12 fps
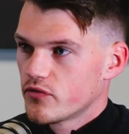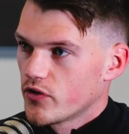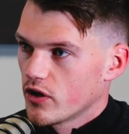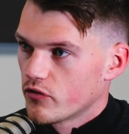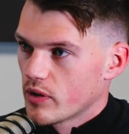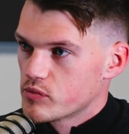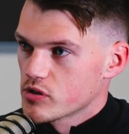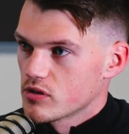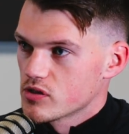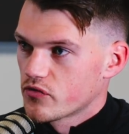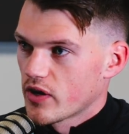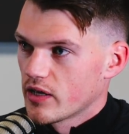5
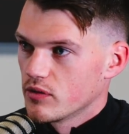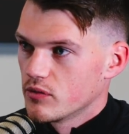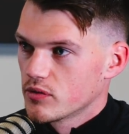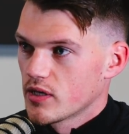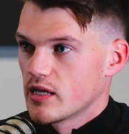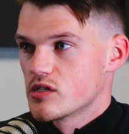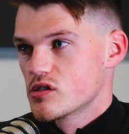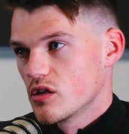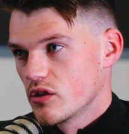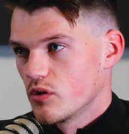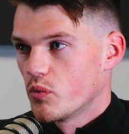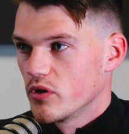websites failed. It's
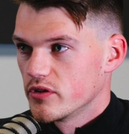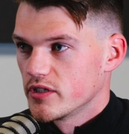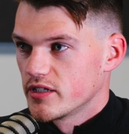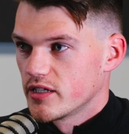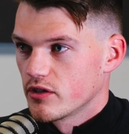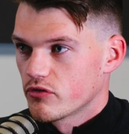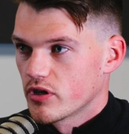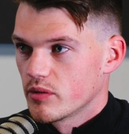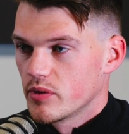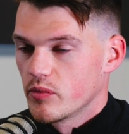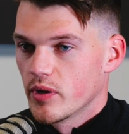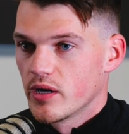the one that did
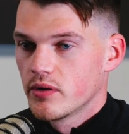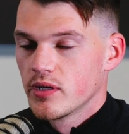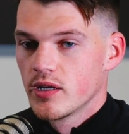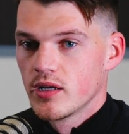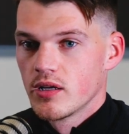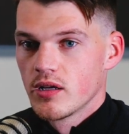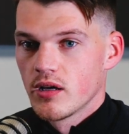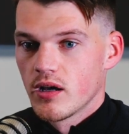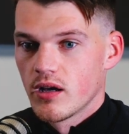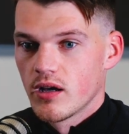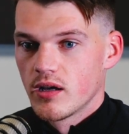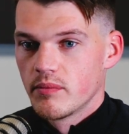incredibly well.
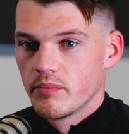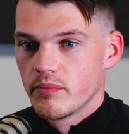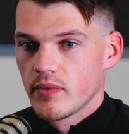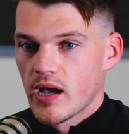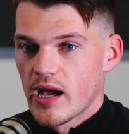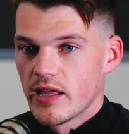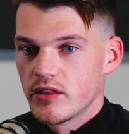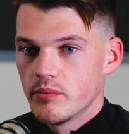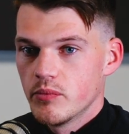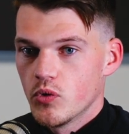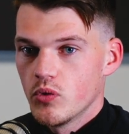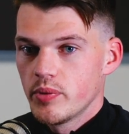And the
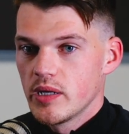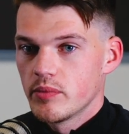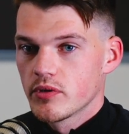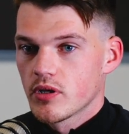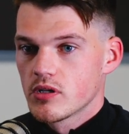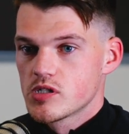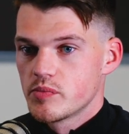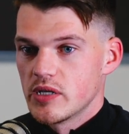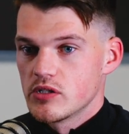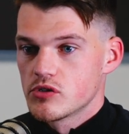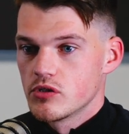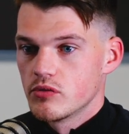more people that I
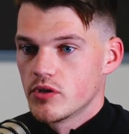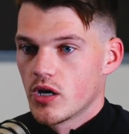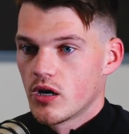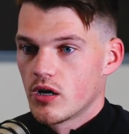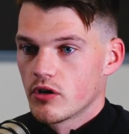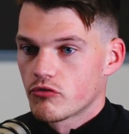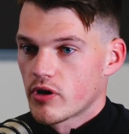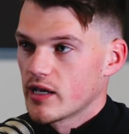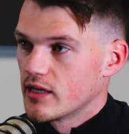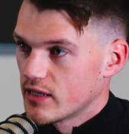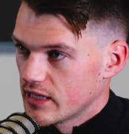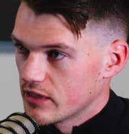speak to that are great
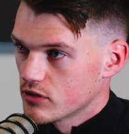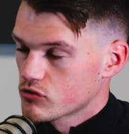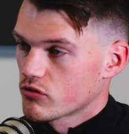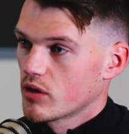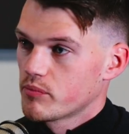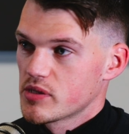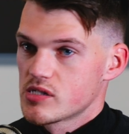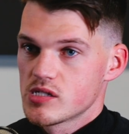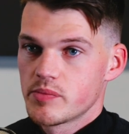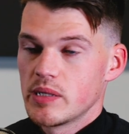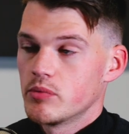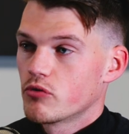leaders, great business
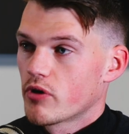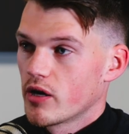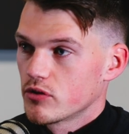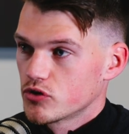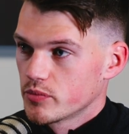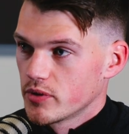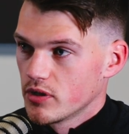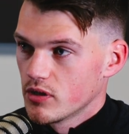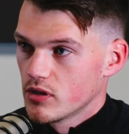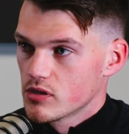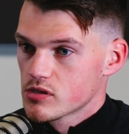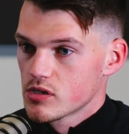people, great
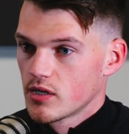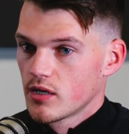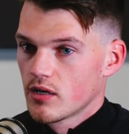entrepreneurs,